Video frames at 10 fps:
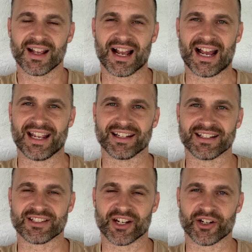Hi,
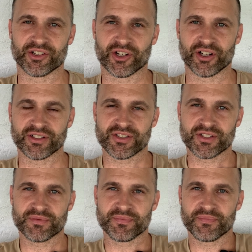it's Aaron
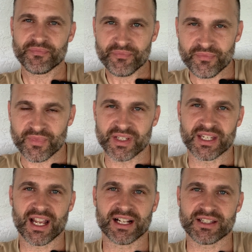Kurtz. And
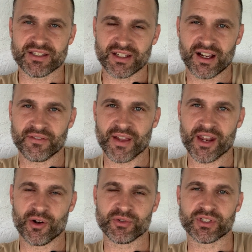yes, I've
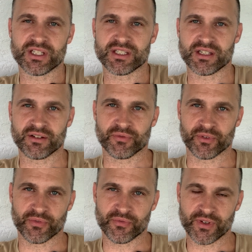had OCD for
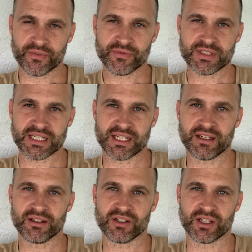
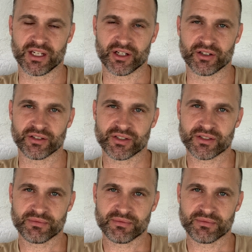15 years.